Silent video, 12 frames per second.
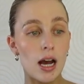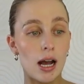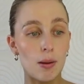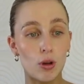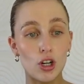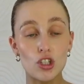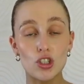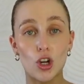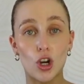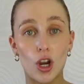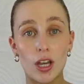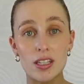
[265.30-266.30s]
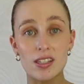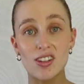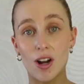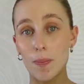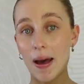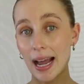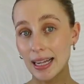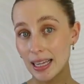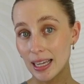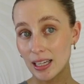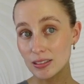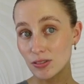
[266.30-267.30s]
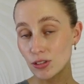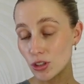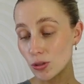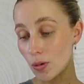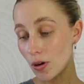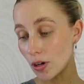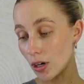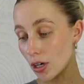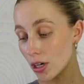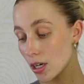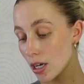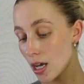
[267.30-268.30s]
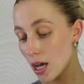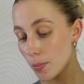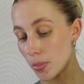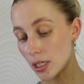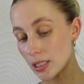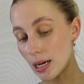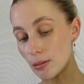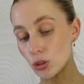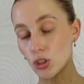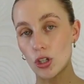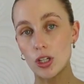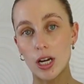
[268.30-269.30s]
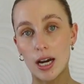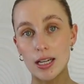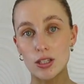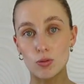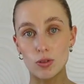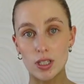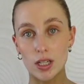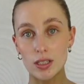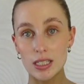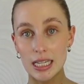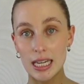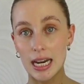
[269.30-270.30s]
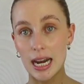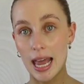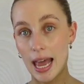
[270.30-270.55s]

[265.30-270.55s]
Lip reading: I'm gonna just go start packing for tomorrow, but I will show you guys the results in an